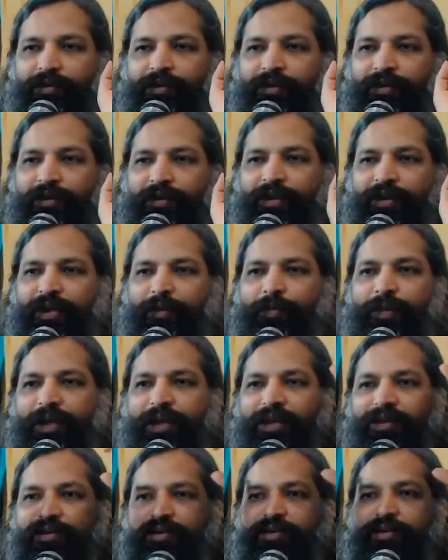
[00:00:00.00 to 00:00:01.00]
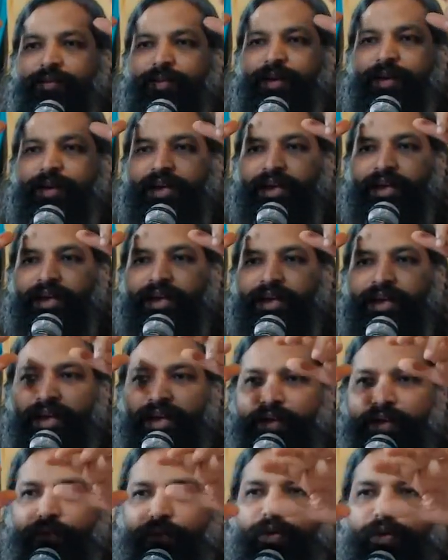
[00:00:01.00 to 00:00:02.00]
It begins to be
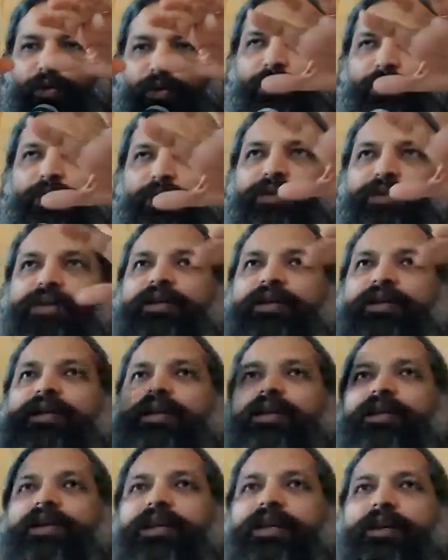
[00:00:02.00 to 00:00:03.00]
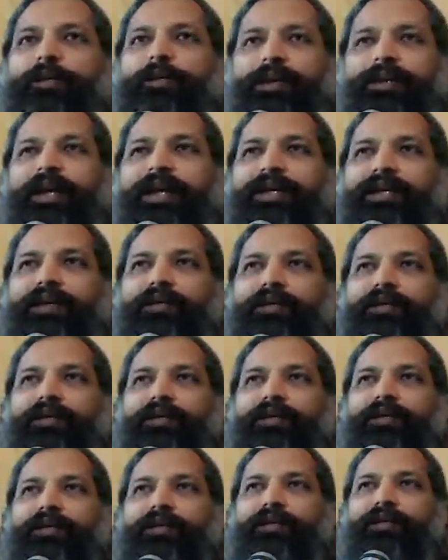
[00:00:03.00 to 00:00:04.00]
infused with that
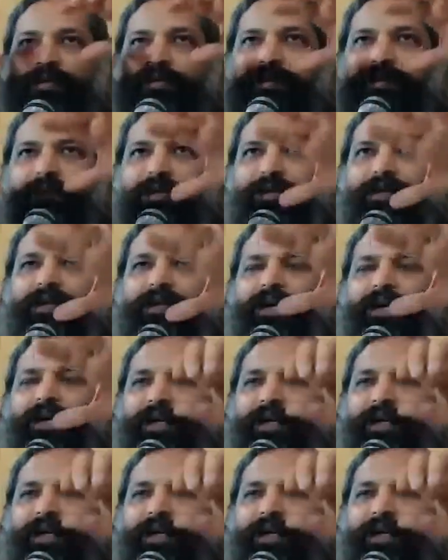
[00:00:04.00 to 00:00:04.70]
influence and its